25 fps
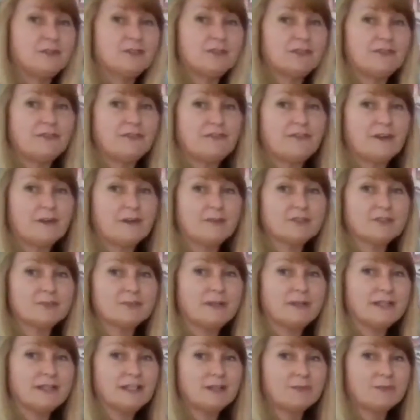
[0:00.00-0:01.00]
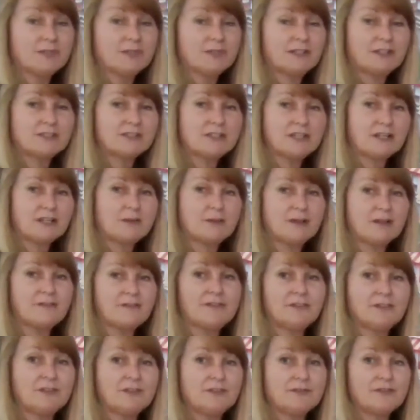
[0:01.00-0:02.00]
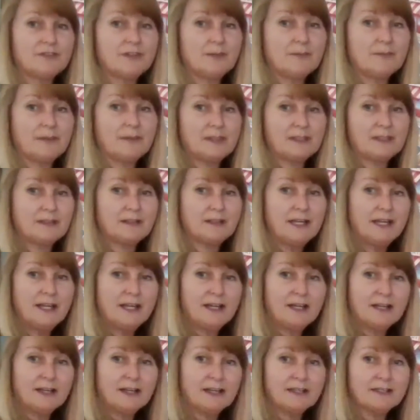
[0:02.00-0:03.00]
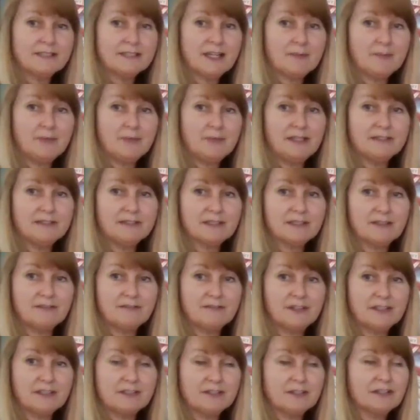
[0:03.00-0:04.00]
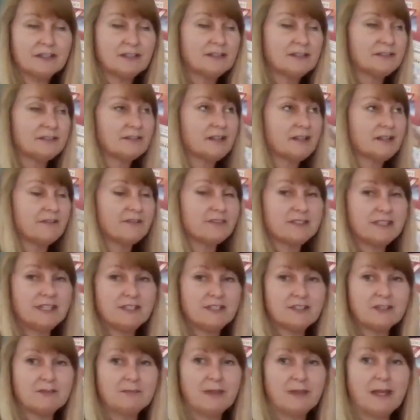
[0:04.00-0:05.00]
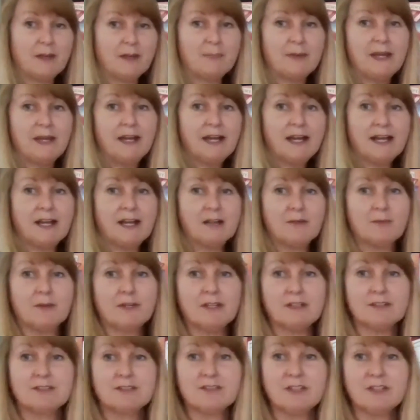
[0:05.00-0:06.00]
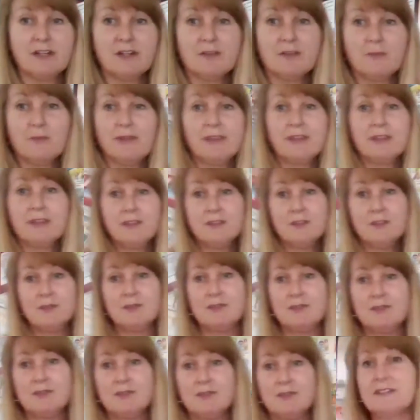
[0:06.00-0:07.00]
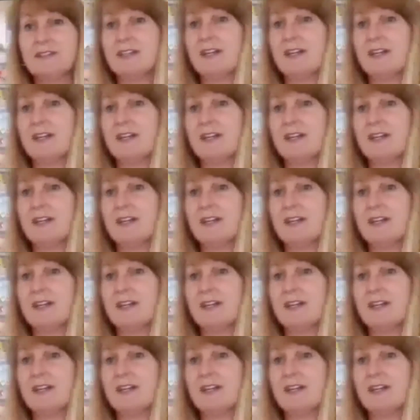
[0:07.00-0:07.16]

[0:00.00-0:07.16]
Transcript: beautiful farmers market, and we're going to talk about food from the diabetes convention uh, conversation map. I want to start with the news this